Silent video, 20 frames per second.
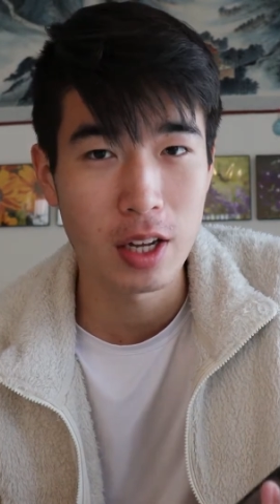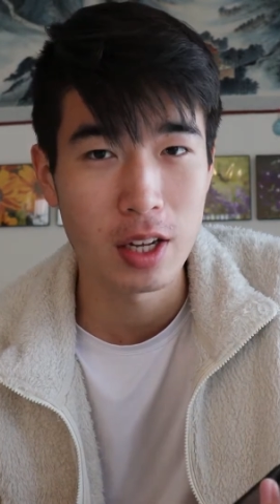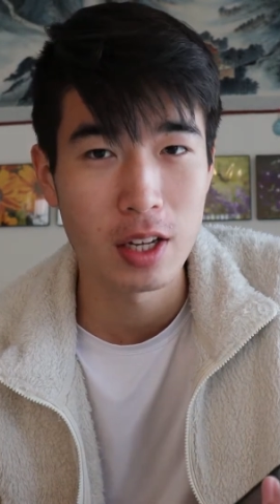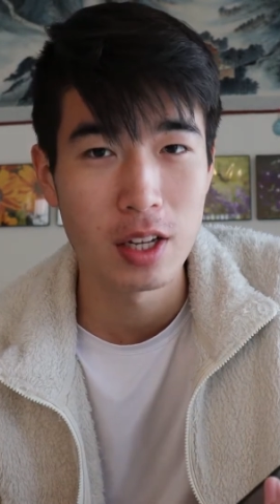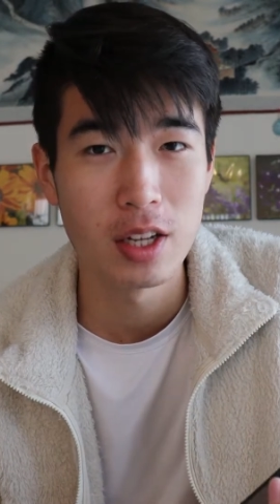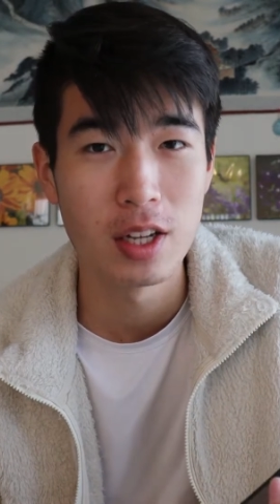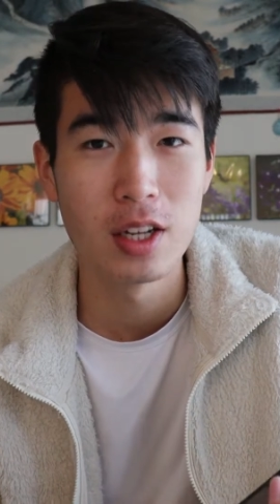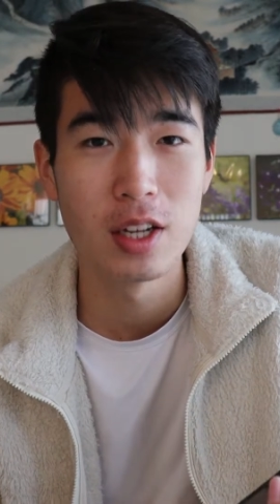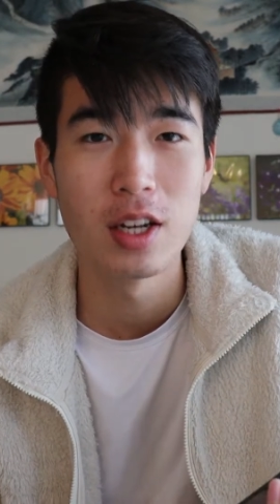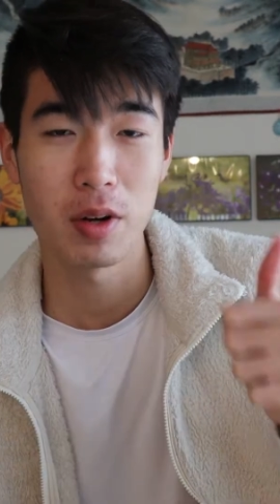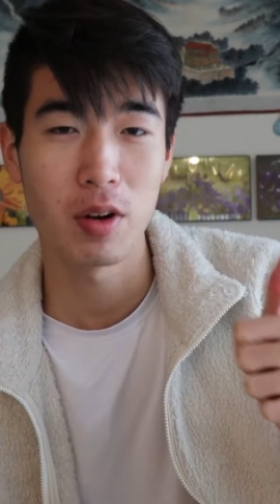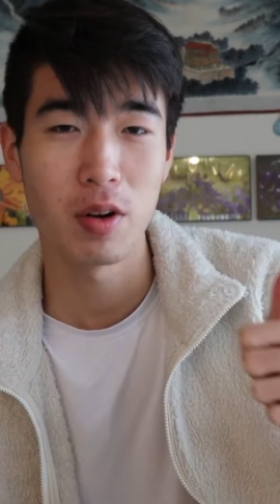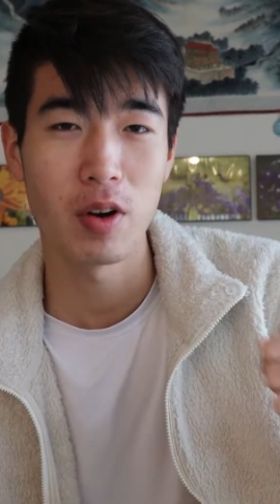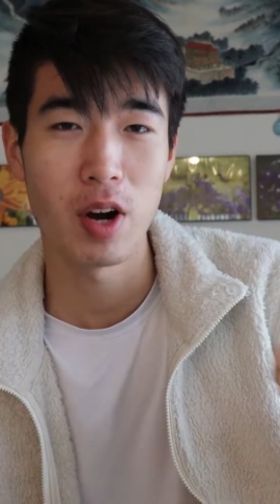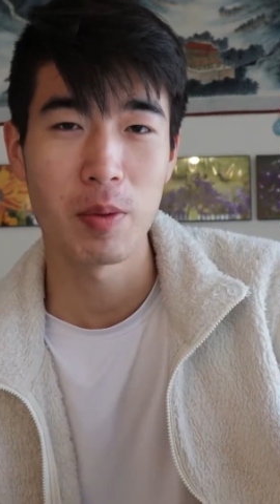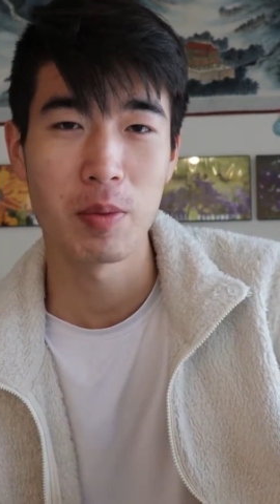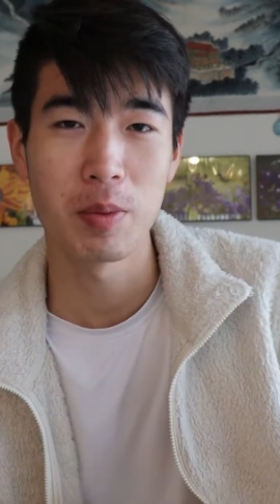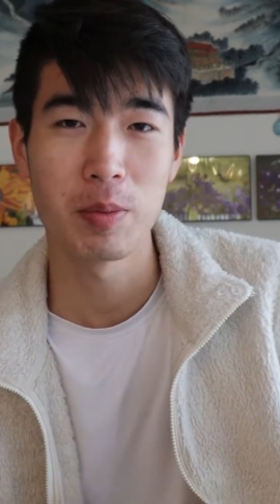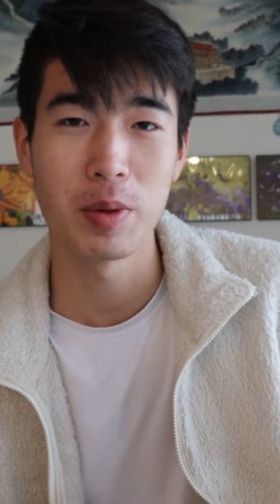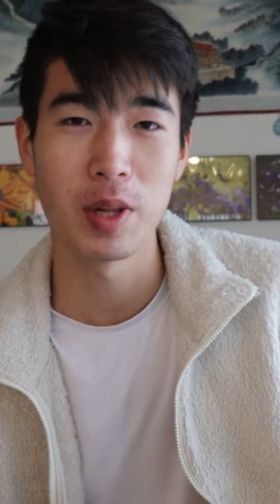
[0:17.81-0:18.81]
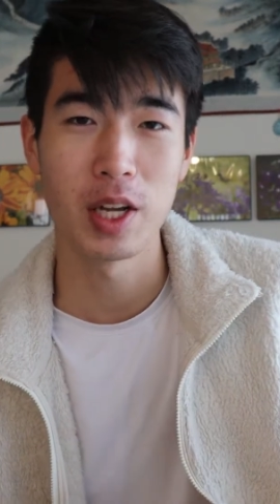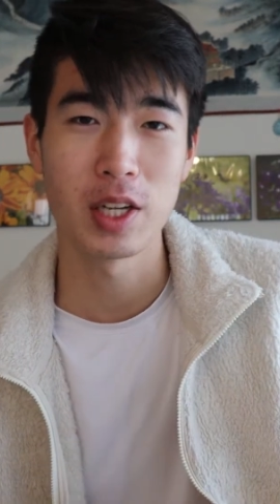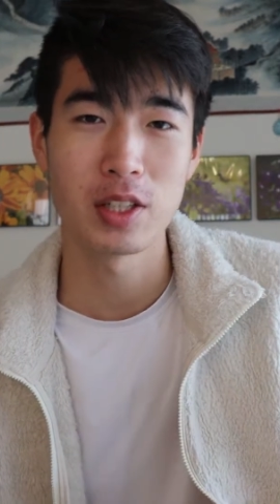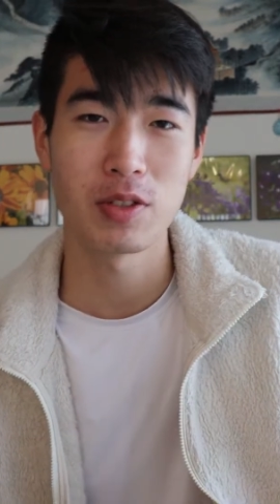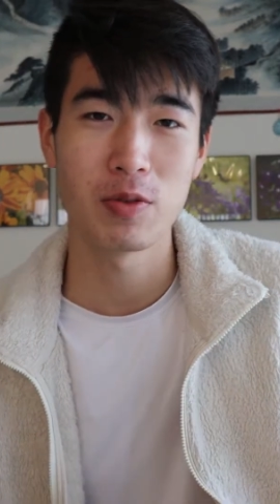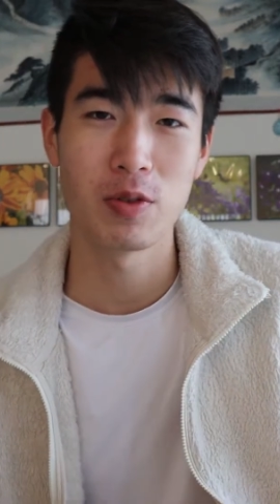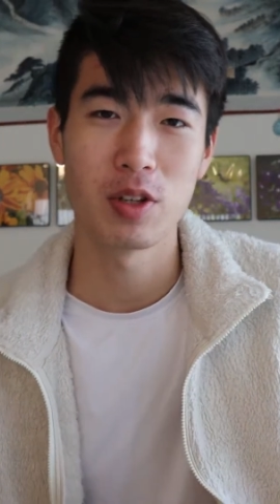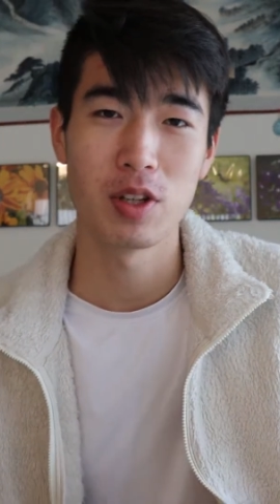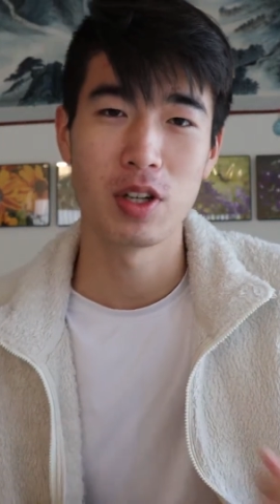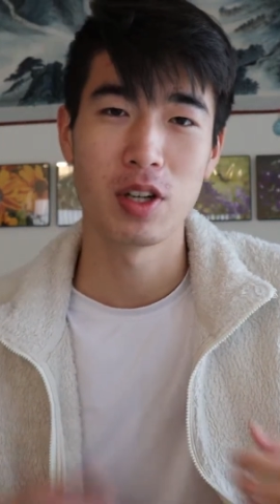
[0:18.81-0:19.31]
I'm gonna go grab the
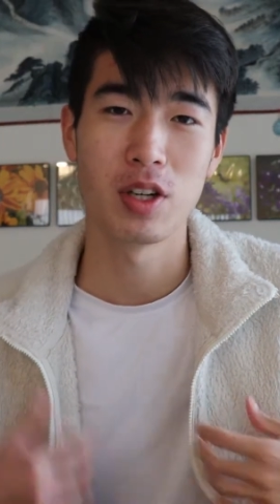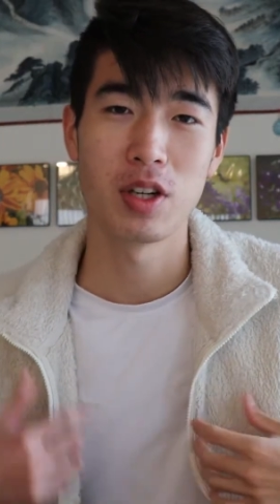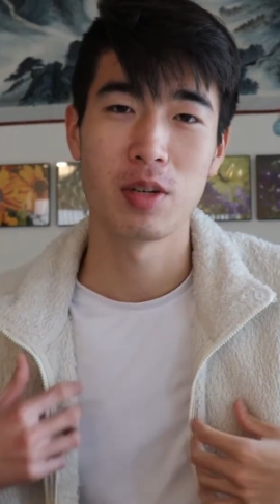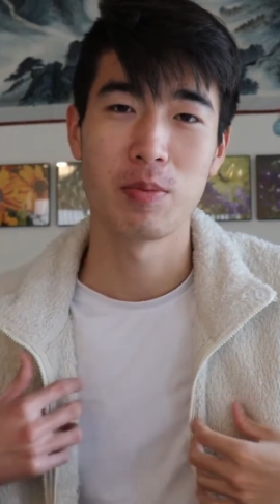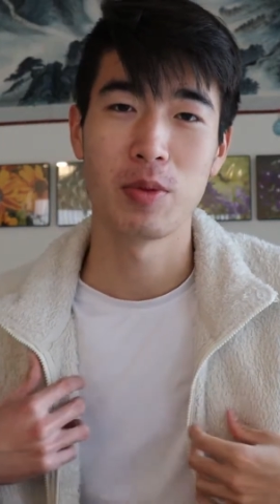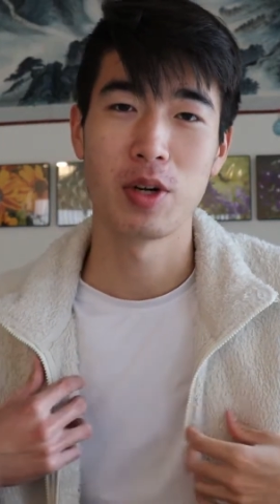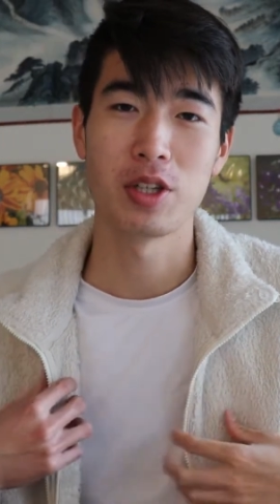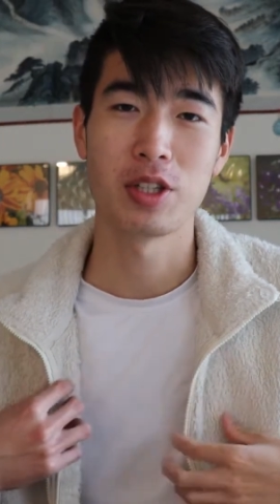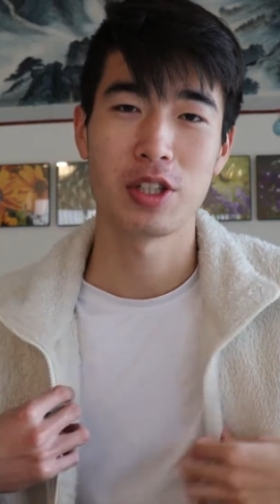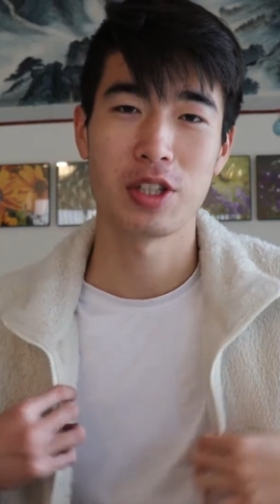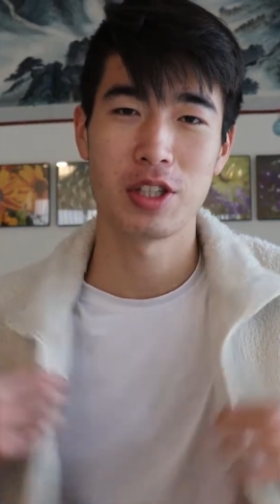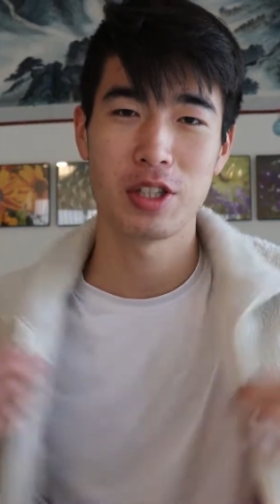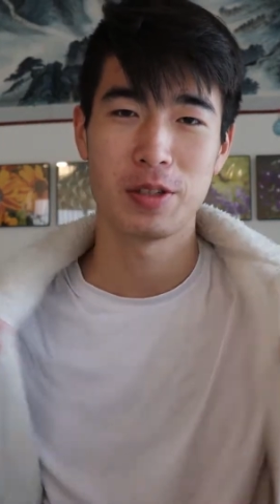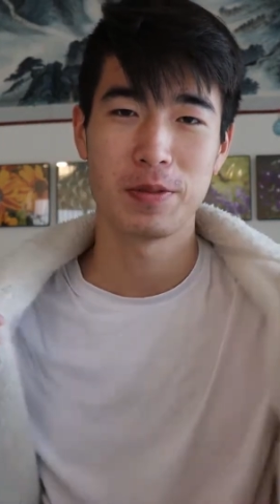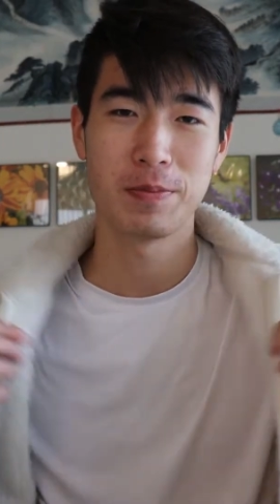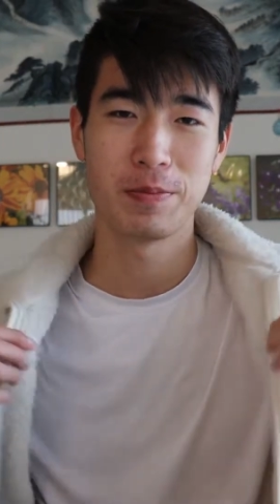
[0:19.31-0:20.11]
blanks for the merch.